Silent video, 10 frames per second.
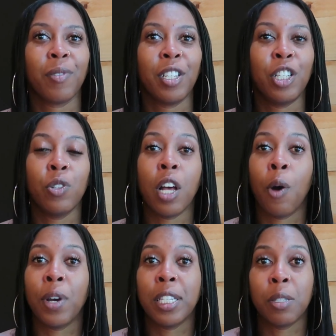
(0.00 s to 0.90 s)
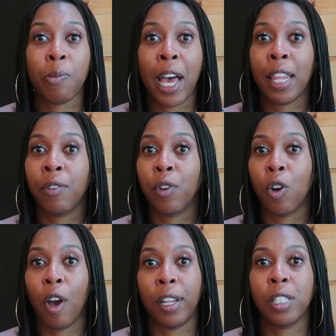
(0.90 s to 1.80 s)
she was always smiling
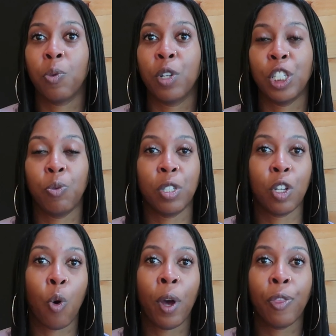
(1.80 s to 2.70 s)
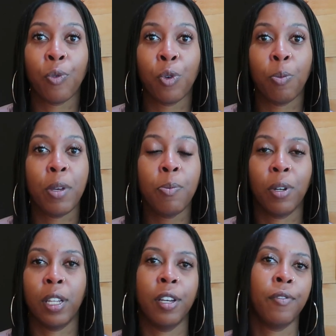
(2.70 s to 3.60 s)
regardless of what she was going through.
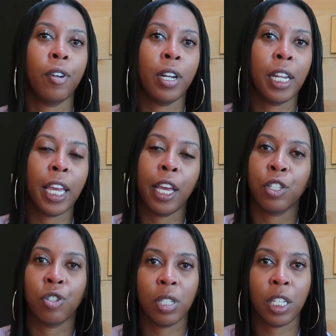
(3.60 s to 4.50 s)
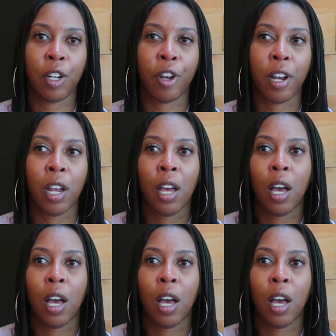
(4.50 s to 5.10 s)
People loved her at the cancer center.